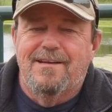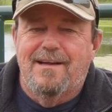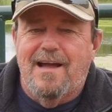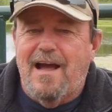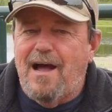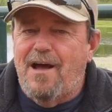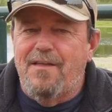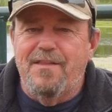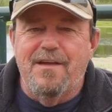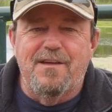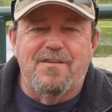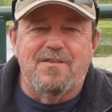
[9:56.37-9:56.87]

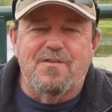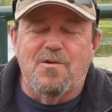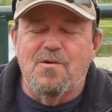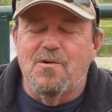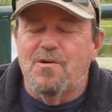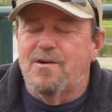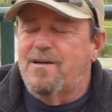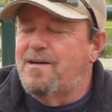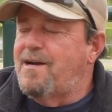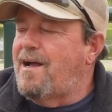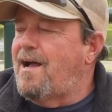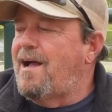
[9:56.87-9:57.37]
How they
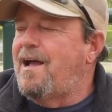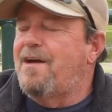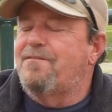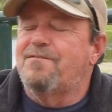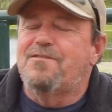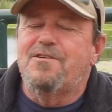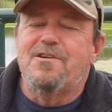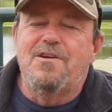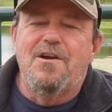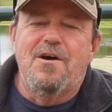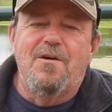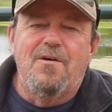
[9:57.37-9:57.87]
scored it, I
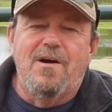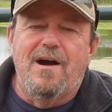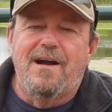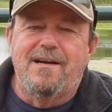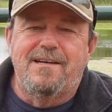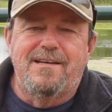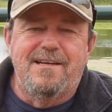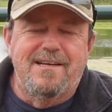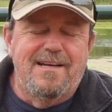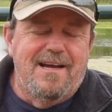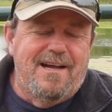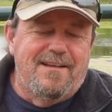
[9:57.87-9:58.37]
have no
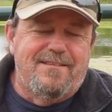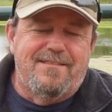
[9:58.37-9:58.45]
idea.